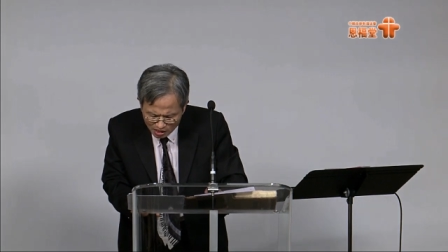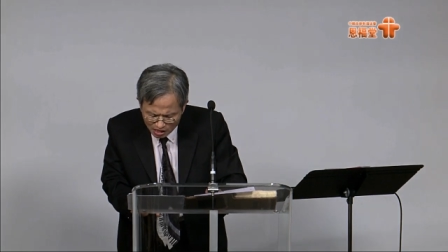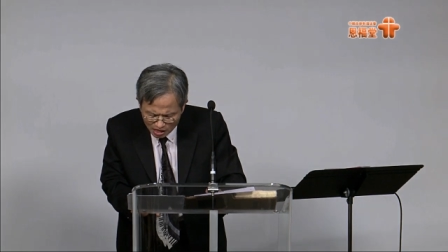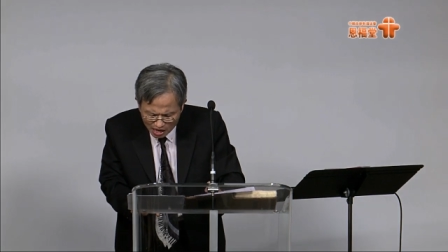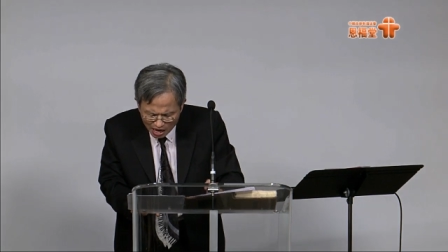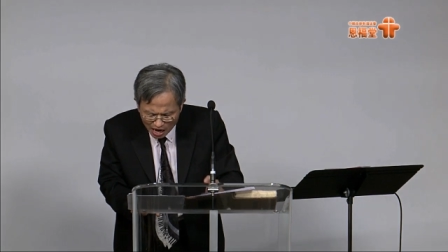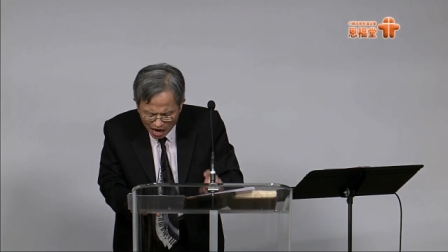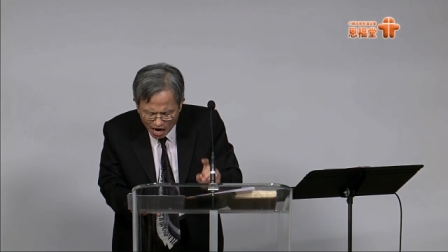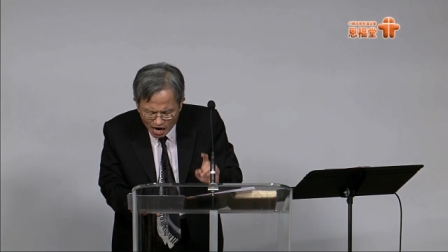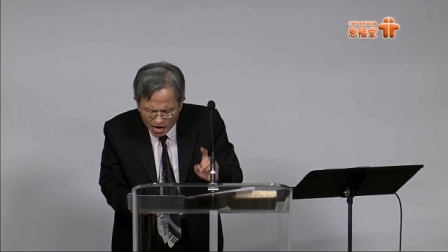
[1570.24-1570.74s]

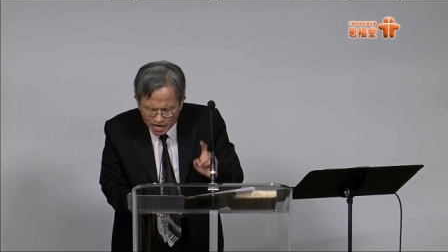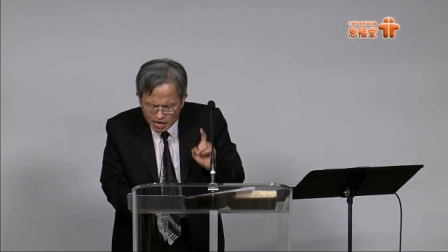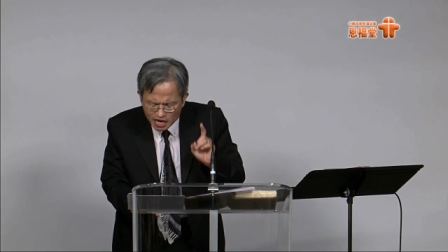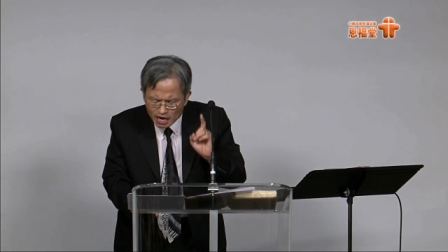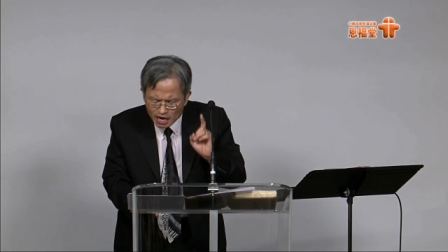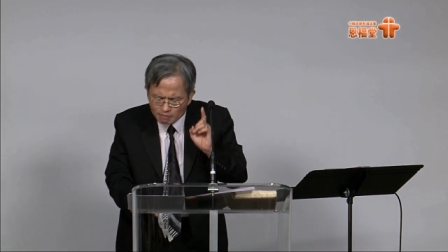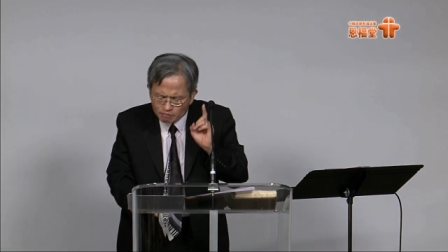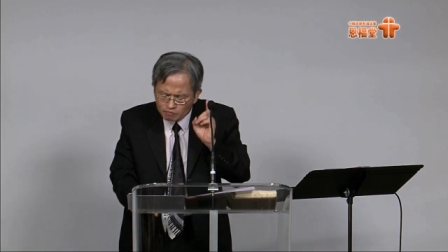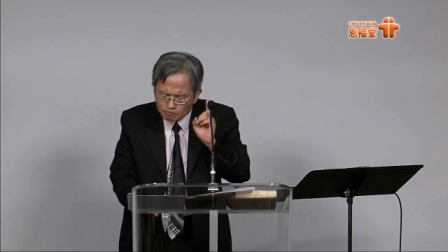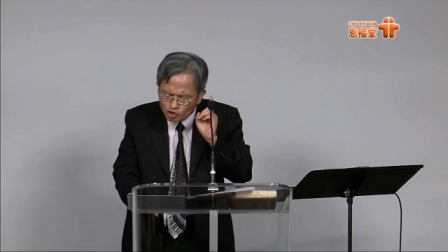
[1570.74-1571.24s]
I
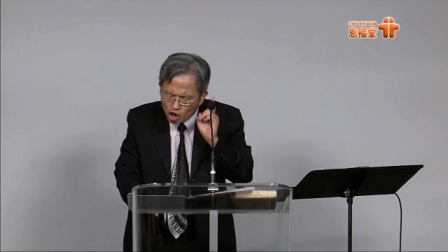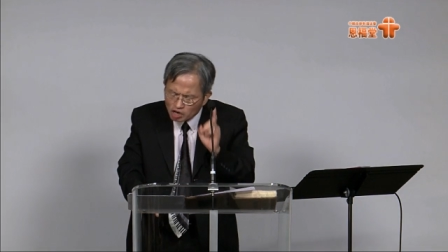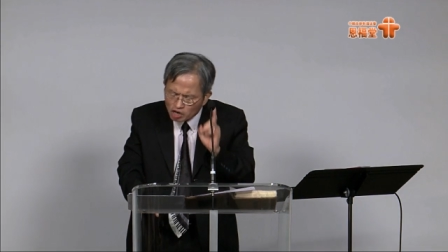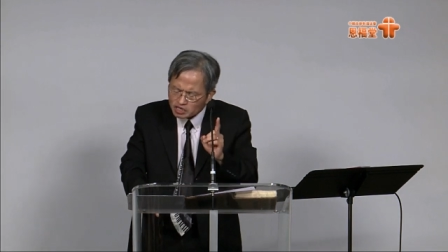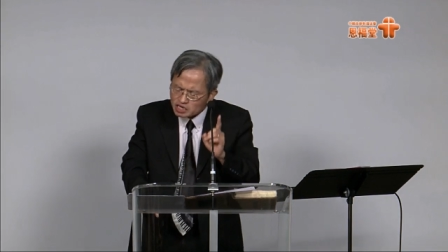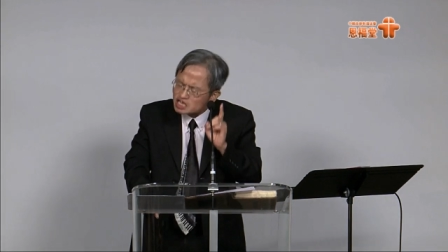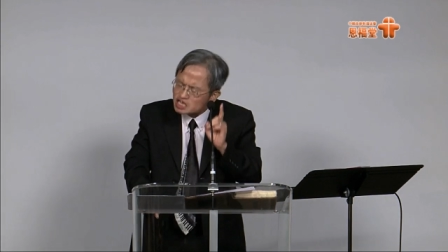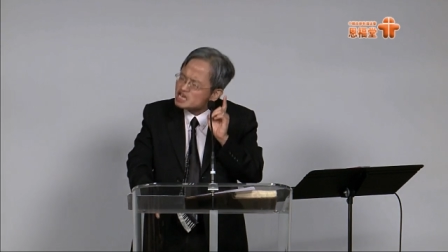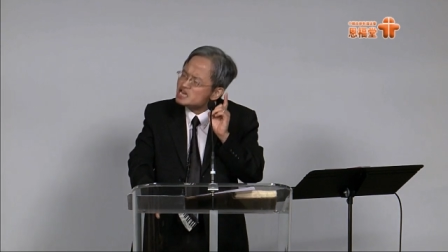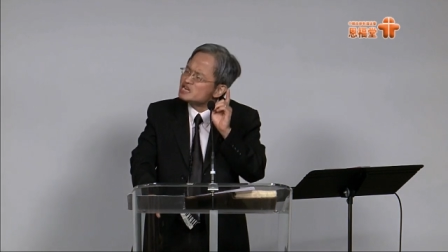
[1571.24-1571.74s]
am not
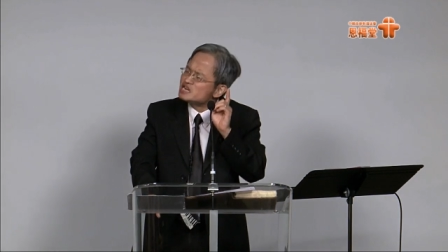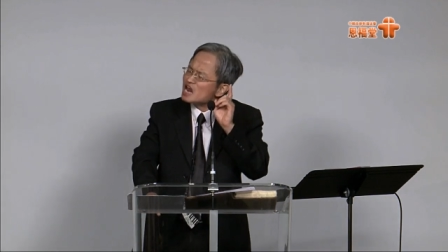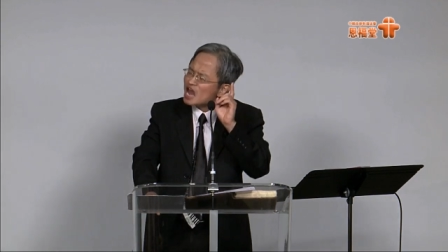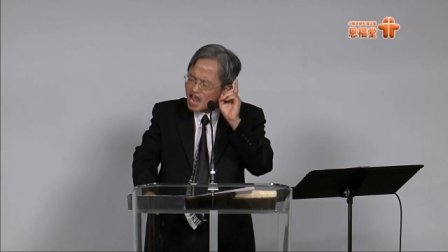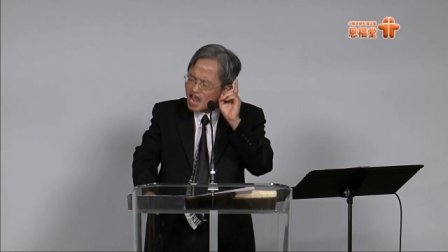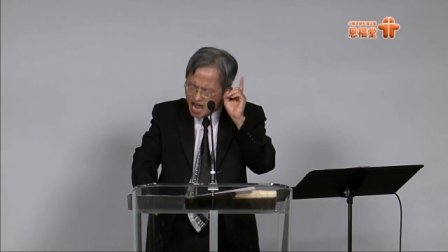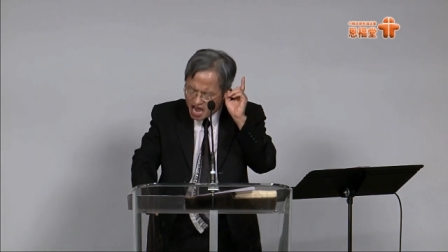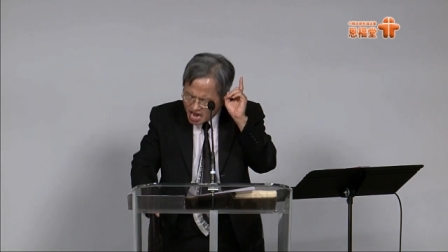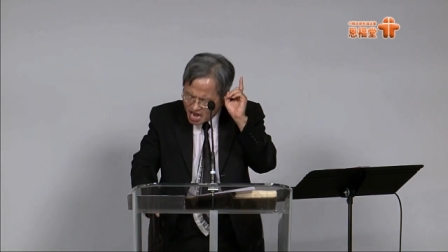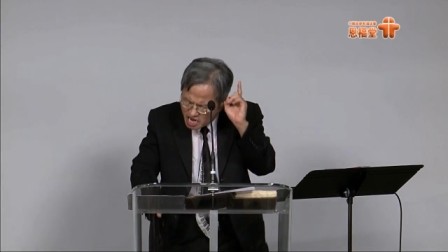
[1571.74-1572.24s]
in
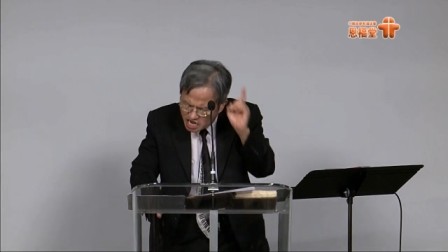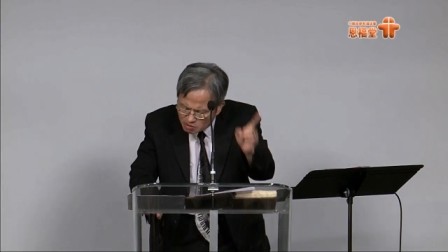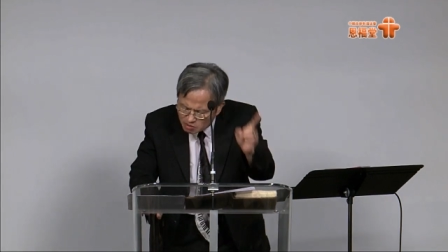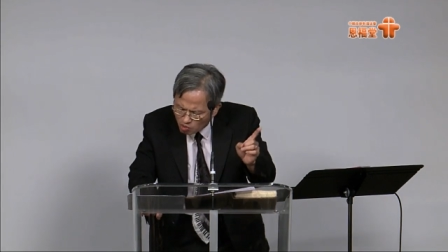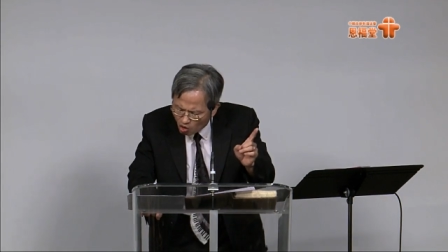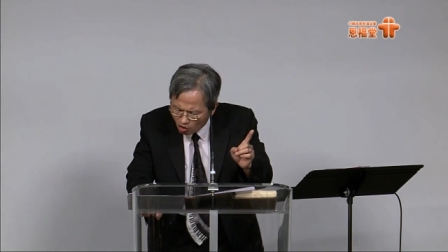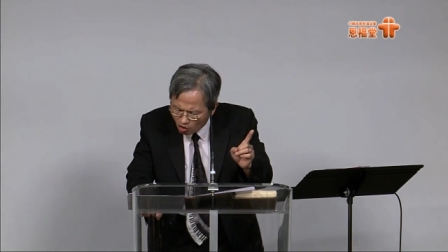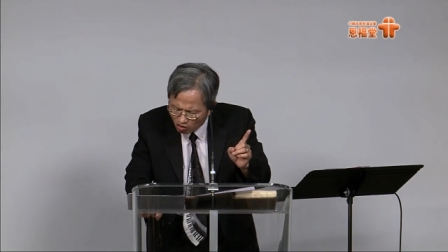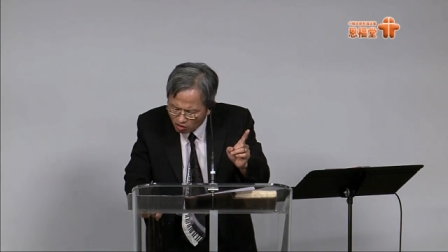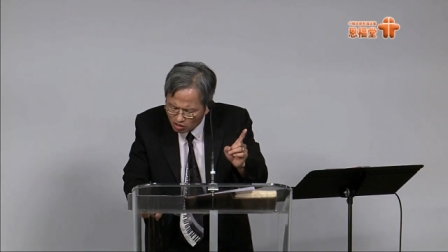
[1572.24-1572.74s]

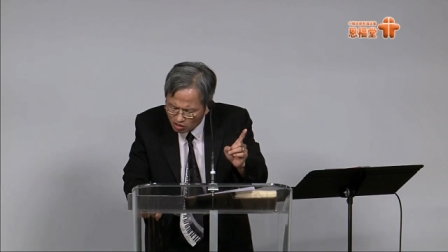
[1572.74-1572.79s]
anymore.